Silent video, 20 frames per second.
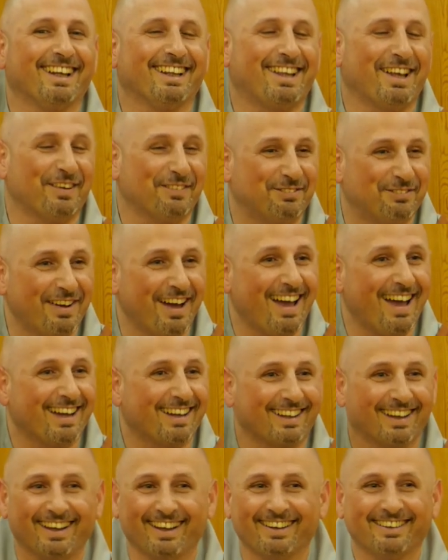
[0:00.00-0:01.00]
at the
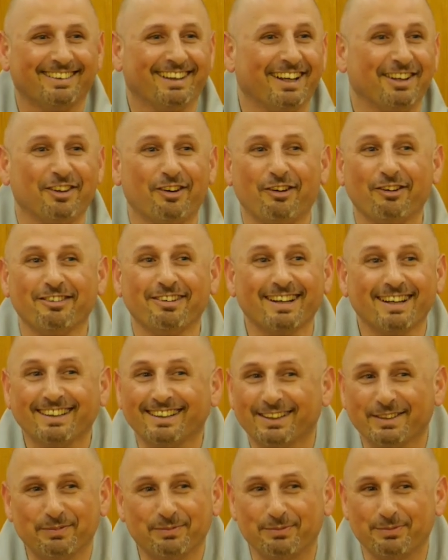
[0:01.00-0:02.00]
back, then
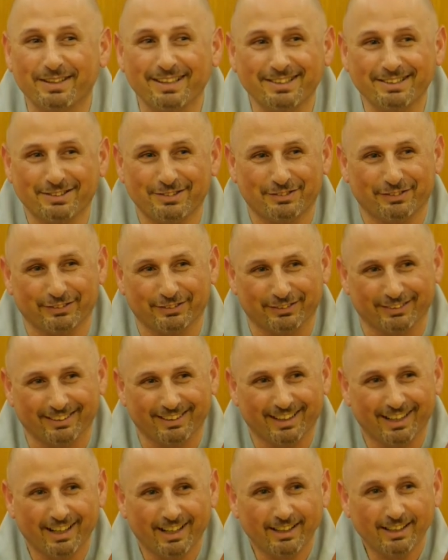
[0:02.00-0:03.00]
already peaceful.
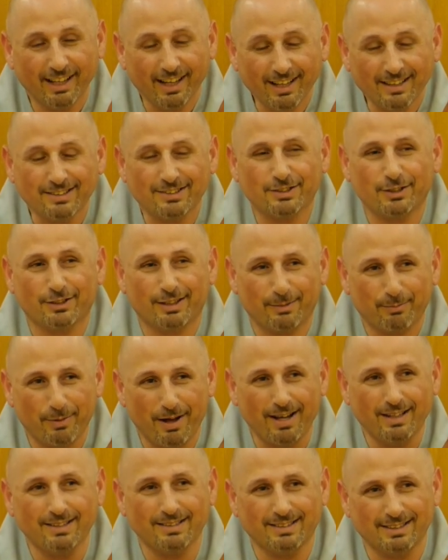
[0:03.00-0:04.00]
Yeah, so the
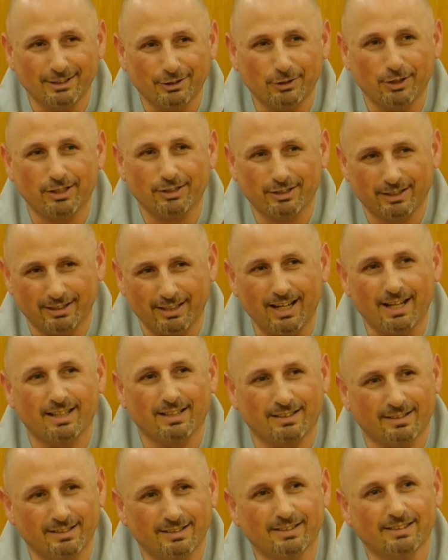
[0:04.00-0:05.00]
body situation, yeah,
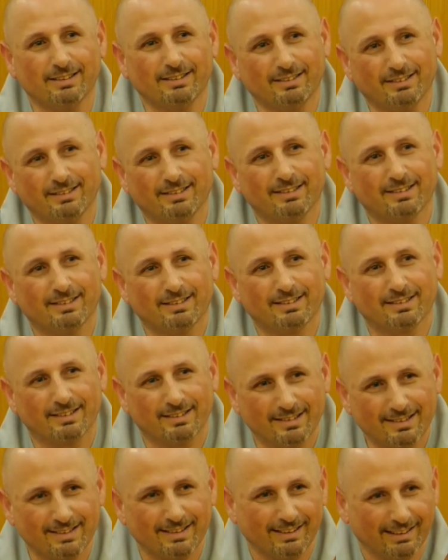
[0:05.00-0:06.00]
it's,
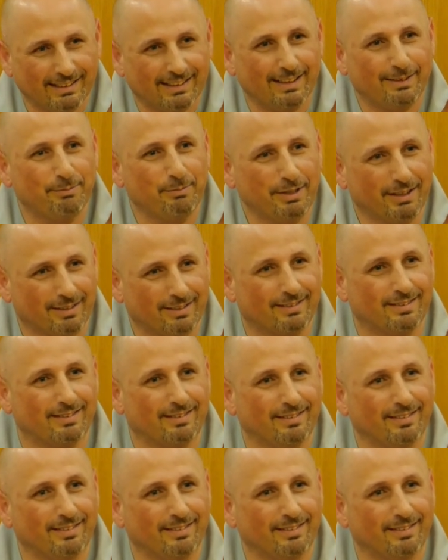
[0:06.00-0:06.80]
it's a little bit